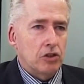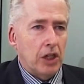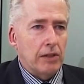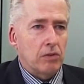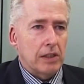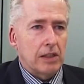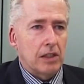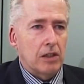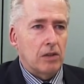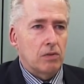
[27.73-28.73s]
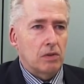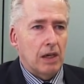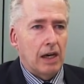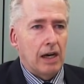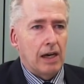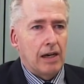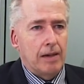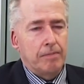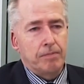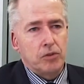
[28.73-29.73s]
Generally they're
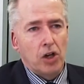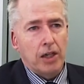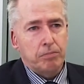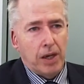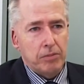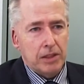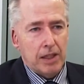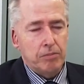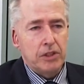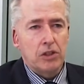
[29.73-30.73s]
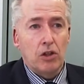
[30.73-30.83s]
not public companies,